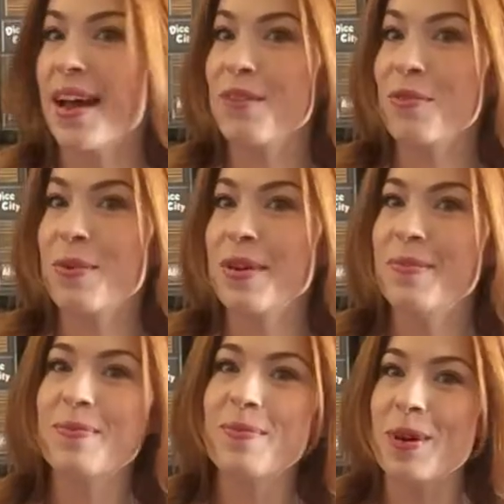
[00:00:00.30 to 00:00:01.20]
everyone,
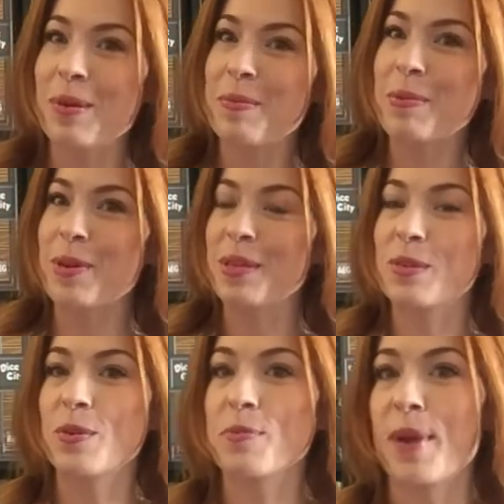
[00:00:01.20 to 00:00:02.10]
welcome to Boarding
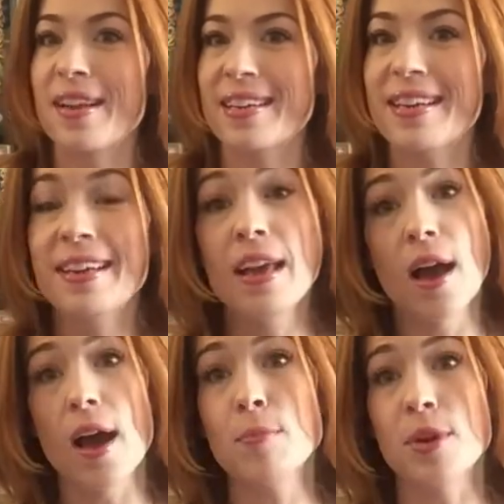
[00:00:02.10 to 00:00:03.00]
School with Brandy.
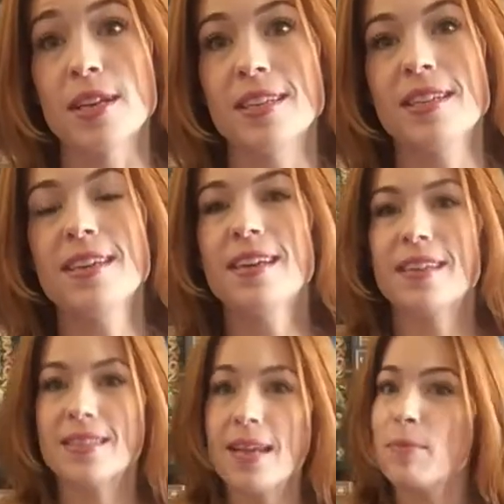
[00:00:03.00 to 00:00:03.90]
I'm Brandy,
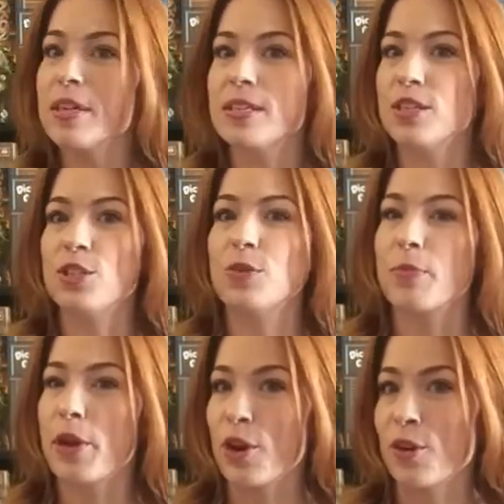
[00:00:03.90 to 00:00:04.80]
and today I'm going to teach you one
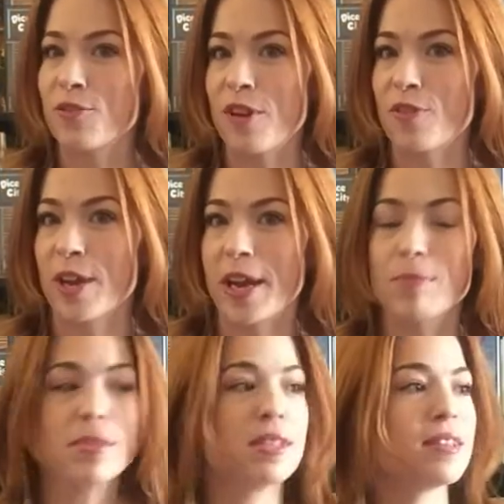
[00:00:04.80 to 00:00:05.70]
of my current favorite
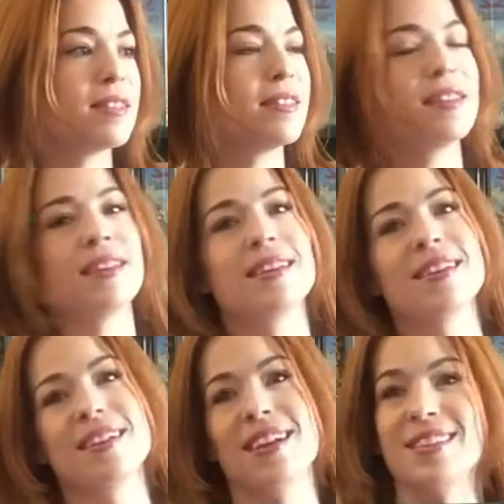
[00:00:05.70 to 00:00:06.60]
games,
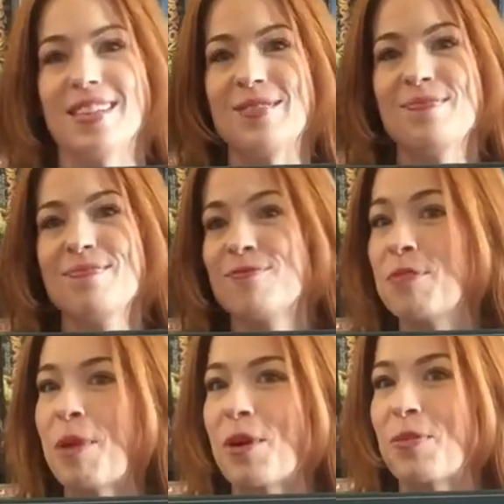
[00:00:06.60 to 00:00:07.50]
London,
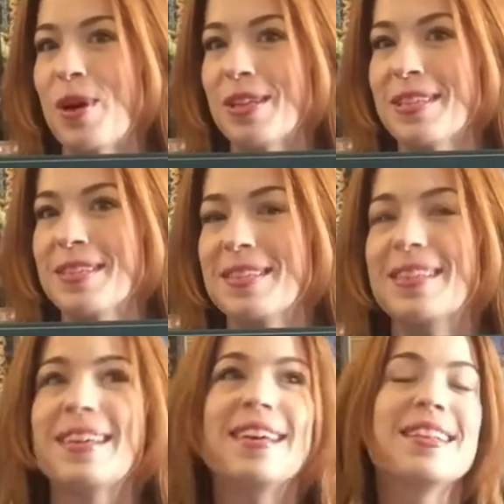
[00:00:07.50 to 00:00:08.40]
from Martin Wallace.
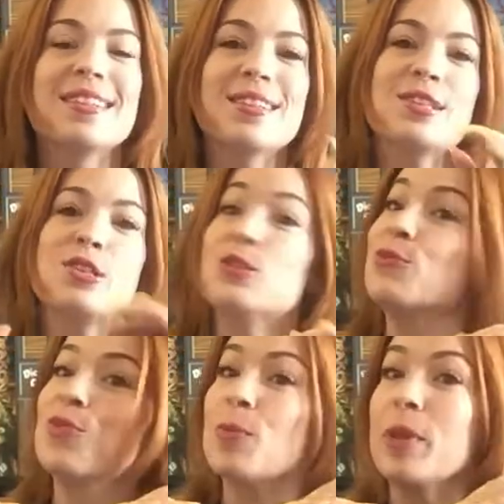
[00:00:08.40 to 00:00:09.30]
This is a 2 to
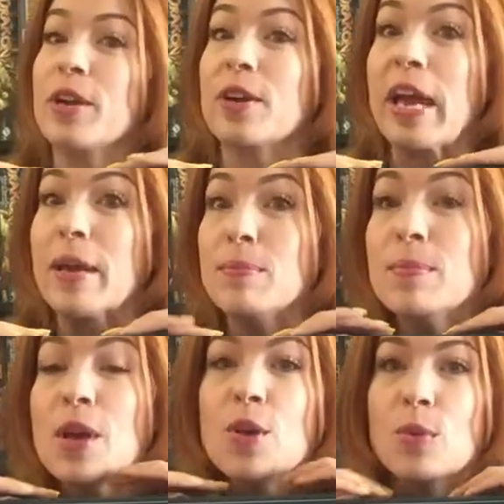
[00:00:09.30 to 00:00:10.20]
4 player game
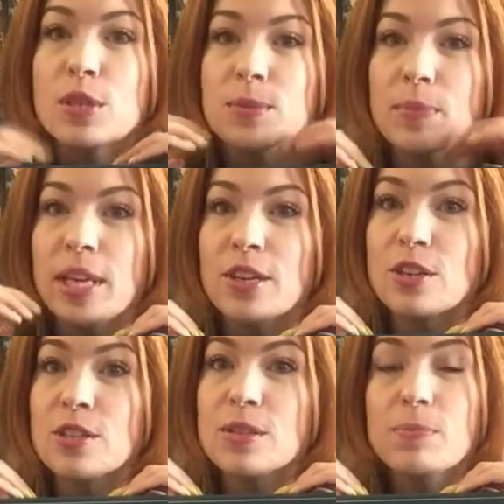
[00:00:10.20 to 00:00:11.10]
where
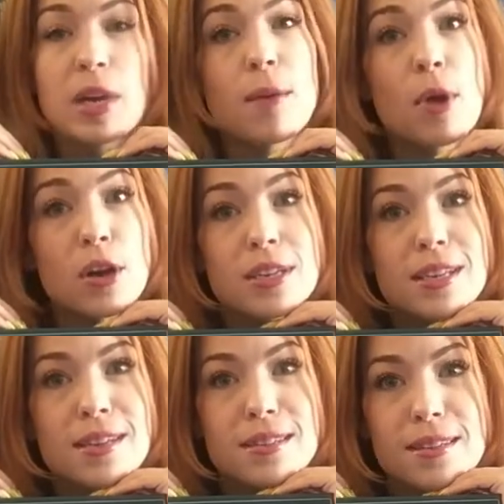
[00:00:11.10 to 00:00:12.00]
players become
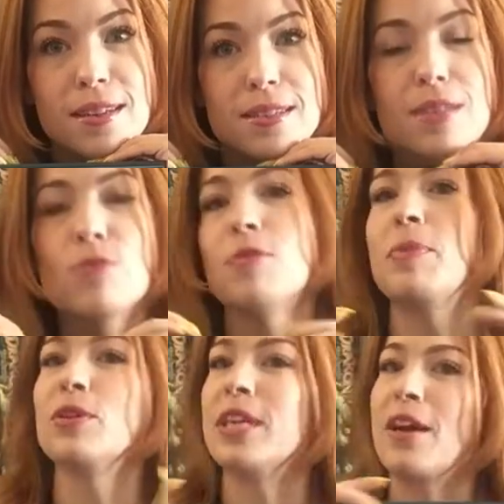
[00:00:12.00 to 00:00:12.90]
architects in London,
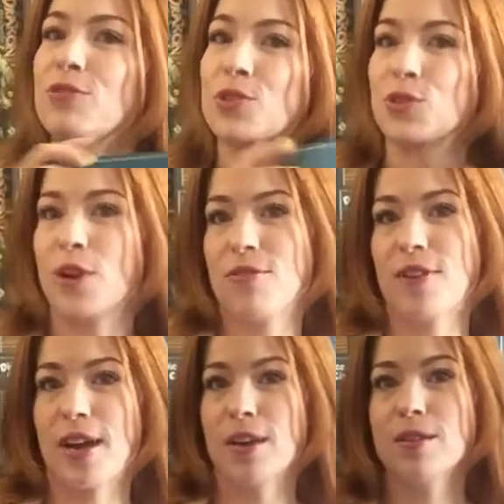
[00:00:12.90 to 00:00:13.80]
rebuilding after the Great
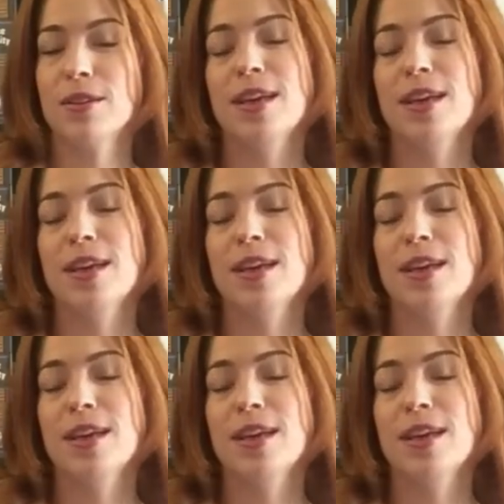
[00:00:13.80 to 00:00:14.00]
Fire,